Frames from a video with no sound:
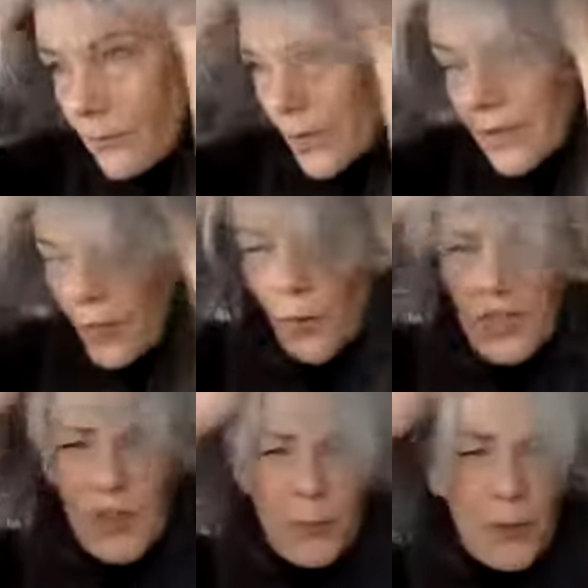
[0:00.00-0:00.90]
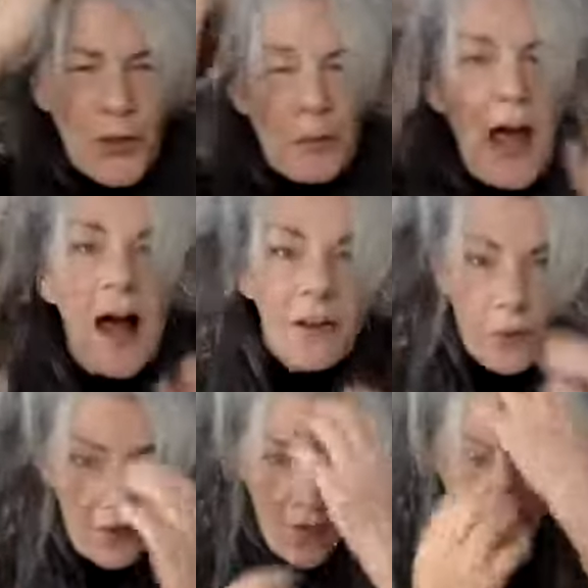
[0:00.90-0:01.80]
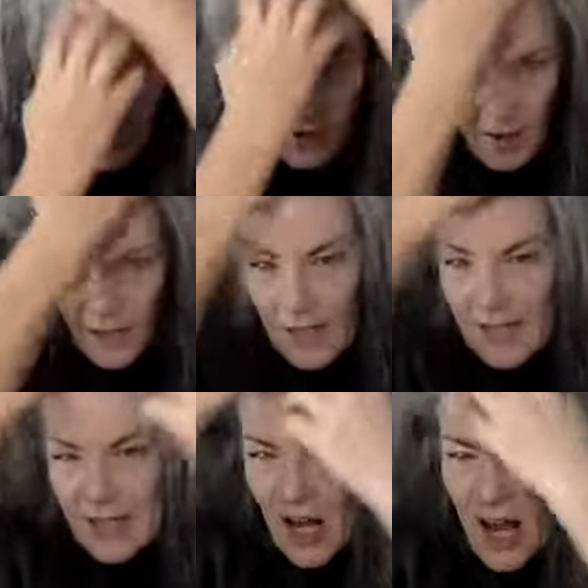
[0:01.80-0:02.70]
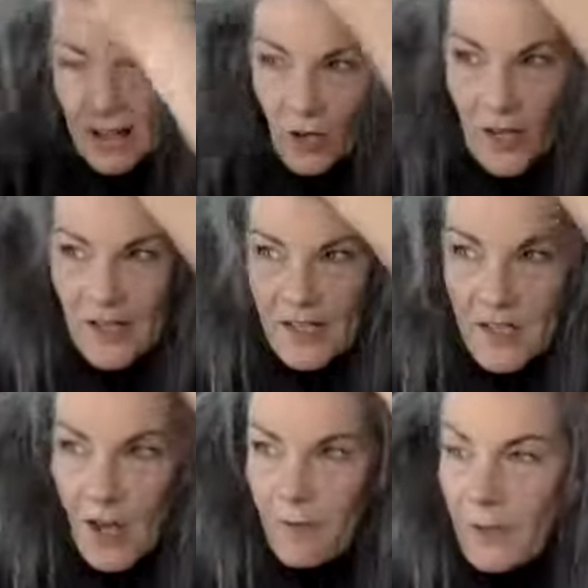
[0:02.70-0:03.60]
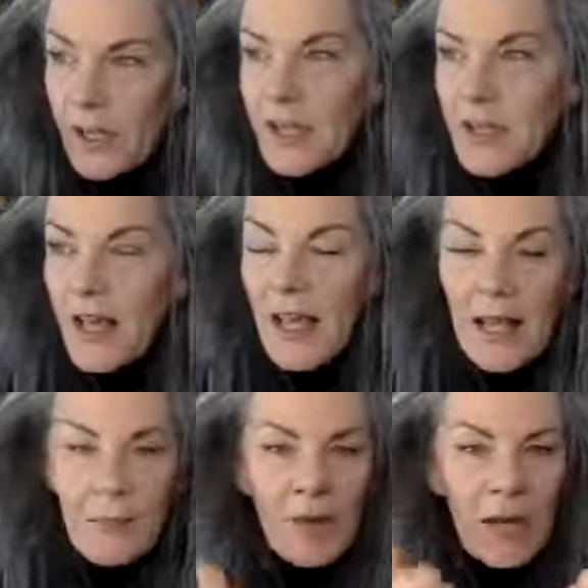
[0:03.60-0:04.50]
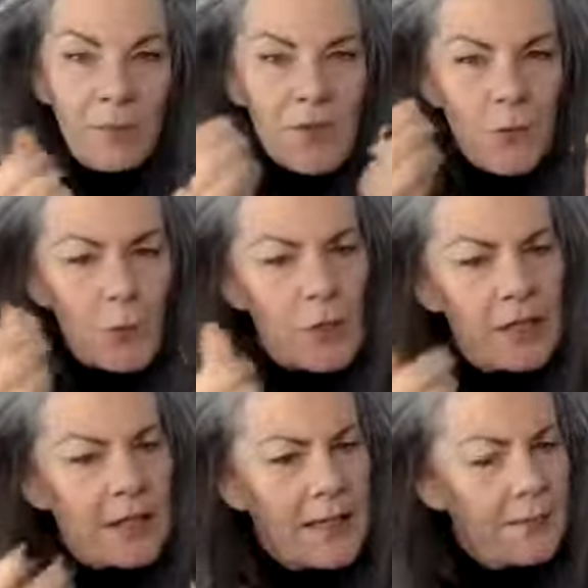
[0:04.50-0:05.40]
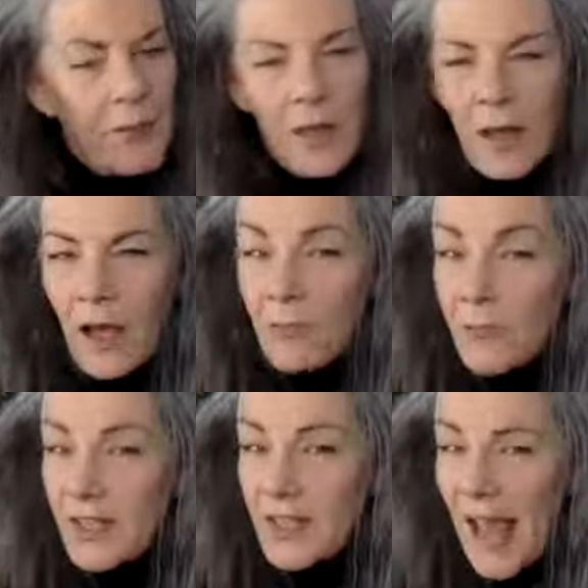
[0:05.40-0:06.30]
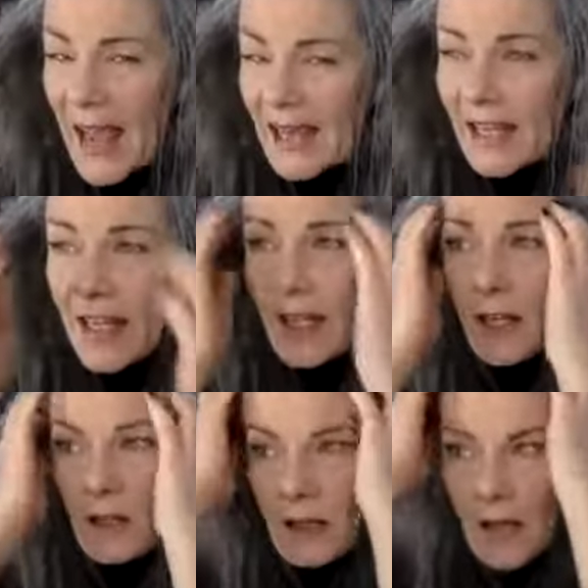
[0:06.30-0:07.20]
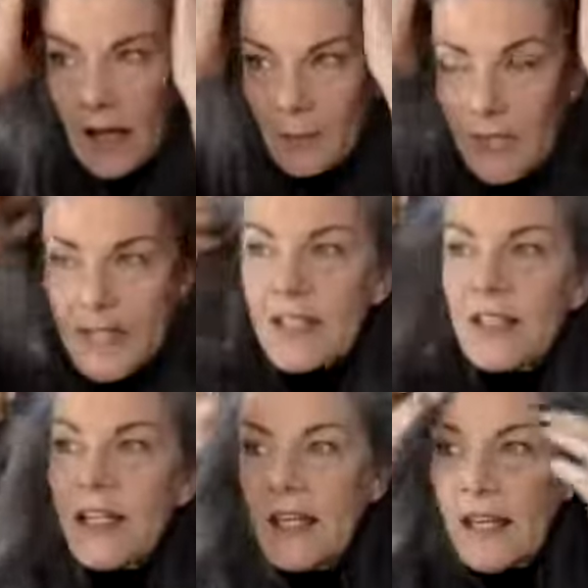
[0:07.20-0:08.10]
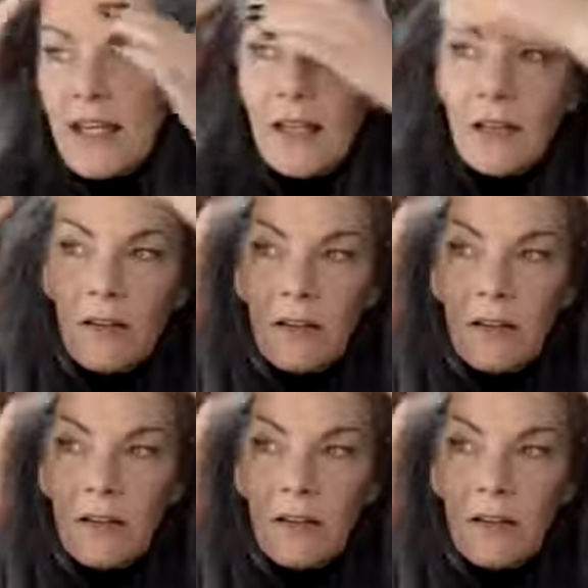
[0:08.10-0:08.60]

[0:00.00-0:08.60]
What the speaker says: Now, once you put the powder in there, it's kind of crazy stuff because it becomes really a bit tacky and a bit sticky.